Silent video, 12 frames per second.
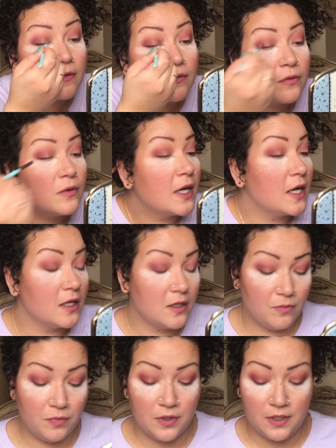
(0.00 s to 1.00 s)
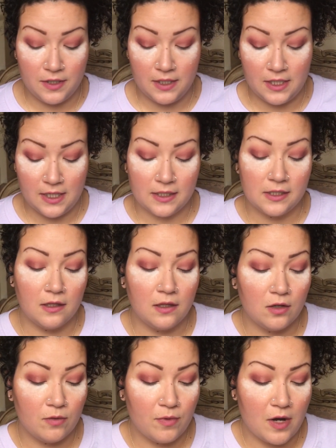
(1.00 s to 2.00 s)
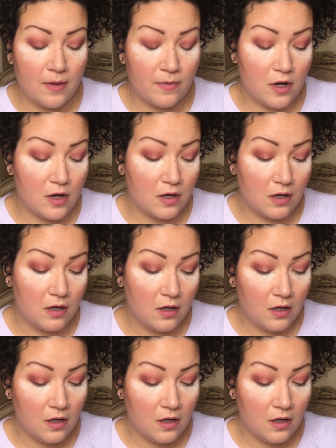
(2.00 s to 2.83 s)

of where you put the NYX glitter primer.